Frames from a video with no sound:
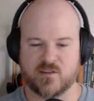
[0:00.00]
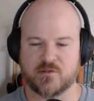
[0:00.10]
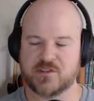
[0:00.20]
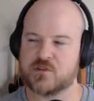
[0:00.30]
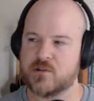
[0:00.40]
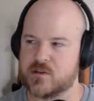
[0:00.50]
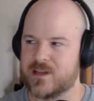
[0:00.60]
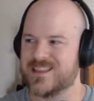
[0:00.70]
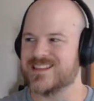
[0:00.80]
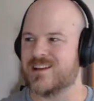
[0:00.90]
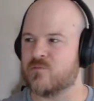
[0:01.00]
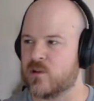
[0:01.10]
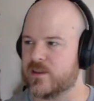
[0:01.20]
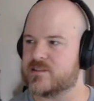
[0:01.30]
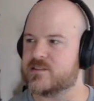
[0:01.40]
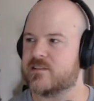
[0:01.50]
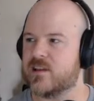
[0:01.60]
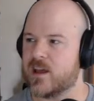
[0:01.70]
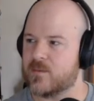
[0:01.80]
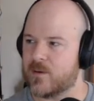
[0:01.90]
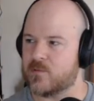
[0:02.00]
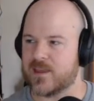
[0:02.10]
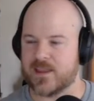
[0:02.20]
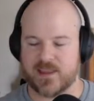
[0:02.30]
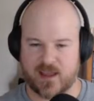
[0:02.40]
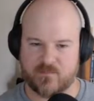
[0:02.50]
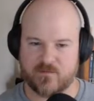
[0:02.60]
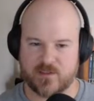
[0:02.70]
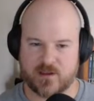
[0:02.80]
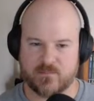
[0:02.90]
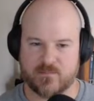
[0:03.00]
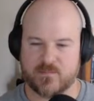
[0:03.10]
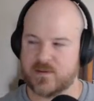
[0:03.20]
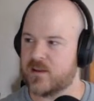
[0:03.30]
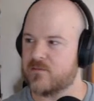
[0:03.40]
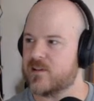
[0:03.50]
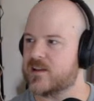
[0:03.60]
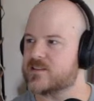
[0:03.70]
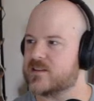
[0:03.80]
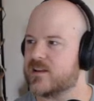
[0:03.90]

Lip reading: it's a creature like this, I won't necessarily come up with a name for them. And I realized